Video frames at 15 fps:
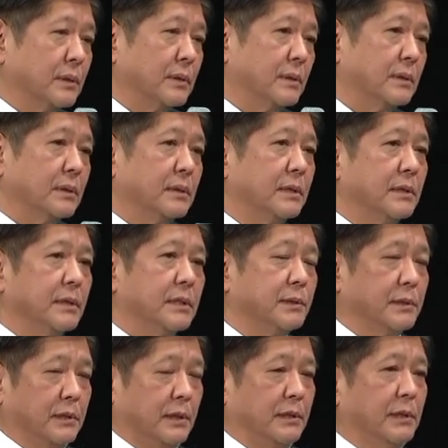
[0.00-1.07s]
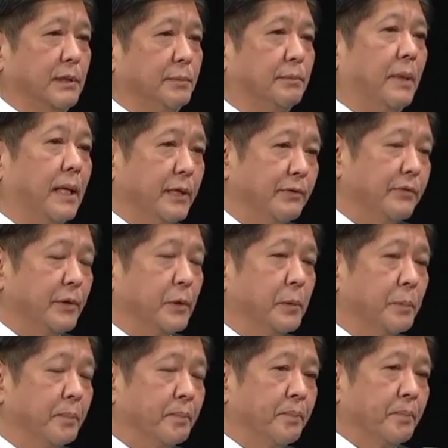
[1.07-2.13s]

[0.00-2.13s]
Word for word: uh, it is certainly my view,